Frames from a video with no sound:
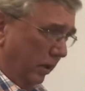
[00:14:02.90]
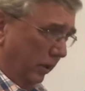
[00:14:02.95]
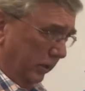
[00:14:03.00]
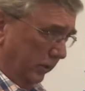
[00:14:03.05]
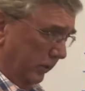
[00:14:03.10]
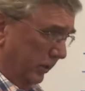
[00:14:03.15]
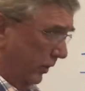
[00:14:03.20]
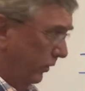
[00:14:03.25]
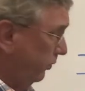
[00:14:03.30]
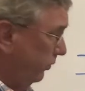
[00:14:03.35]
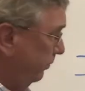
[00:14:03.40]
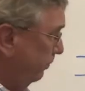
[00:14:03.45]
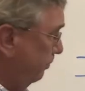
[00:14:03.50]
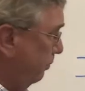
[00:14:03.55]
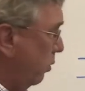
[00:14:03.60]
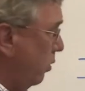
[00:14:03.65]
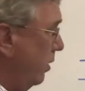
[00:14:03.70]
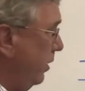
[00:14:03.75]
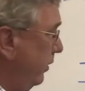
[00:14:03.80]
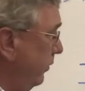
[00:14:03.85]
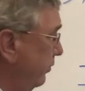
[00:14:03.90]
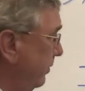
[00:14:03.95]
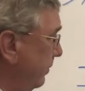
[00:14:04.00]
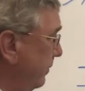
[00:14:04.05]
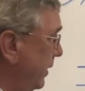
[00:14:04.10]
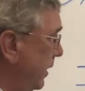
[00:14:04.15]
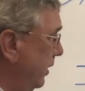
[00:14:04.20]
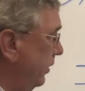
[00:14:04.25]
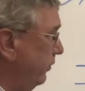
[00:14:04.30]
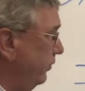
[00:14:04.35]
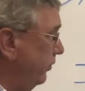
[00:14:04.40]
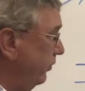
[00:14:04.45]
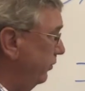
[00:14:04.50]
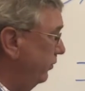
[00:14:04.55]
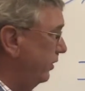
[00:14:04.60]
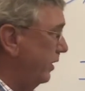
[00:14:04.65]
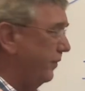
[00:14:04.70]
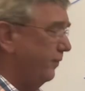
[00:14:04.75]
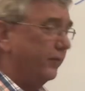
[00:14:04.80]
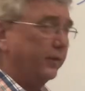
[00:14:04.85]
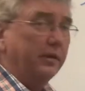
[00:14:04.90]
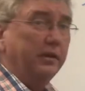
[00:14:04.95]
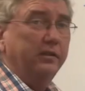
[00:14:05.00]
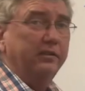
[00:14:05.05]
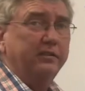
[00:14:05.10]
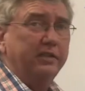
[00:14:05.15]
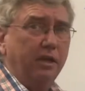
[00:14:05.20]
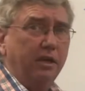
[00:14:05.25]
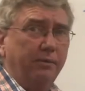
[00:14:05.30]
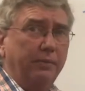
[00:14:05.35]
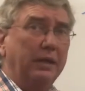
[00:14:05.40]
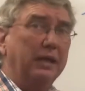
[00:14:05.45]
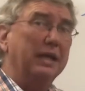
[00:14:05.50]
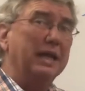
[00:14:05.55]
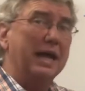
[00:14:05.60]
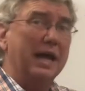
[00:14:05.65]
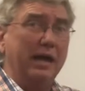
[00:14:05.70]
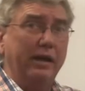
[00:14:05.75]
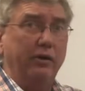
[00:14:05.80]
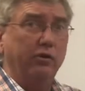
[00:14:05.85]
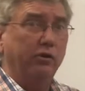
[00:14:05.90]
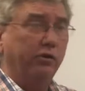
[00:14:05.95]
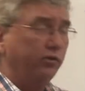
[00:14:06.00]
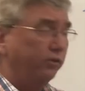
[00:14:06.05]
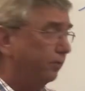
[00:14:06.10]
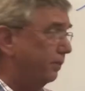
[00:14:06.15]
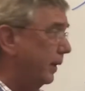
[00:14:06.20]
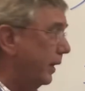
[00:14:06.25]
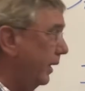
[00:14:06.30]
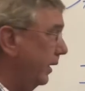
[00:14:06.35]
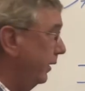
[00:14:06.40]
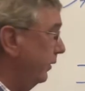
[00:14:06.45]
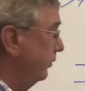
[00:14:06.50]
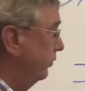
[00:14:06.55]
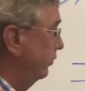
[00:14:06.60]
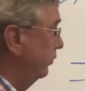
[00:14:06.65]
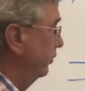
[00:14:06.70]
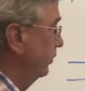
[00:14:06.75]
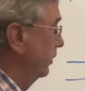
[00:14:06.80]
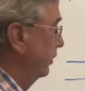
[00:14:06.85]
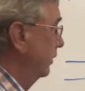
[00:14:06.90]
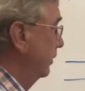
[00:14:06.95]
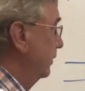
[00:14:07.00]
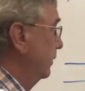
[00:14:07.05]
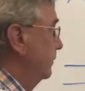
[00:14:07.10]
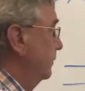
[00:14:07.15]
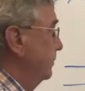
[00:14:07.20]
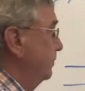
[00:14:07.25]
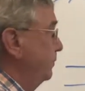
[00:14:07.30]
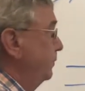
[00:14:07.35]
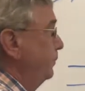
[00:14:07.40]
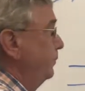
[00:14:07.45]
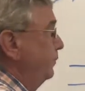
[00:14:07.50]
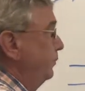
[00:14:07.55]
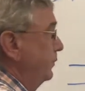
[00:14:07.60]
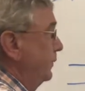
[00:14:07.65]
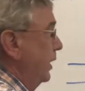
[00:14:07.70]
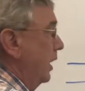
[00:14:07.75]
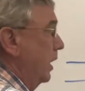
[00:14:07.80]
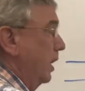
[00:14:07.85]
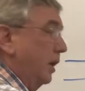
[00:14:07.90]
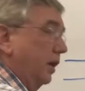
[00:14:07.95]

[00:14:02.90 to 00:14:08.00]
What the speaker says: just point at some notes and see if you can tell me line or space. And I'm